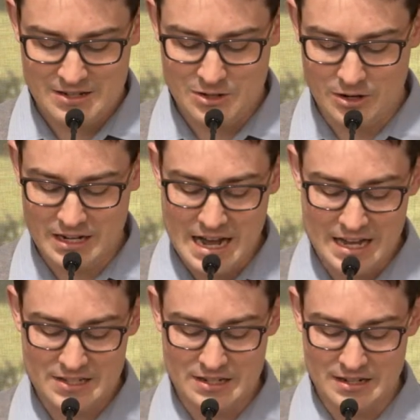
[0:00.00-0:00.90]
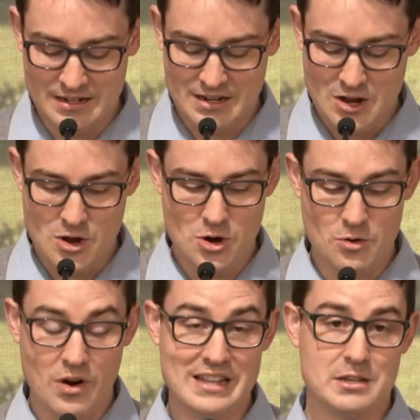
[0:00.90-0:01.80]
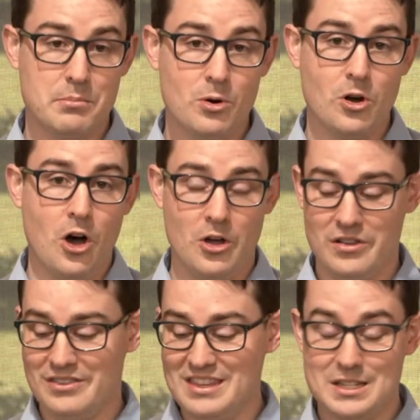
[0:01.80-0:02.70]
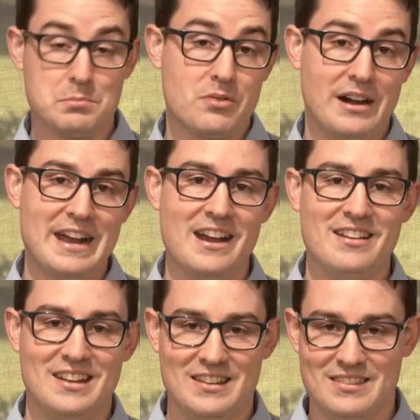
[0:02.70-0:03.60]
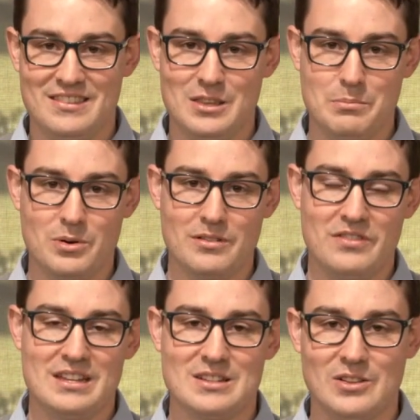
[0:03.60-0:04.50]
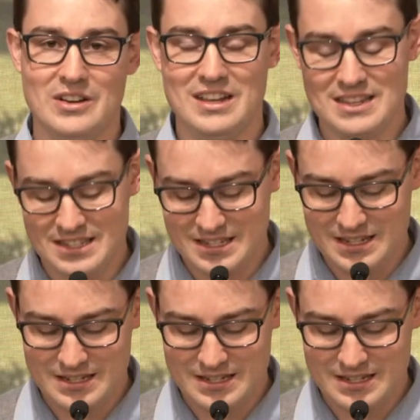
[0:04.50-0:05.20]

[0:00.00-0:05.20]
Don Carson, who writes a book on this prayer in the book of Thessalonians,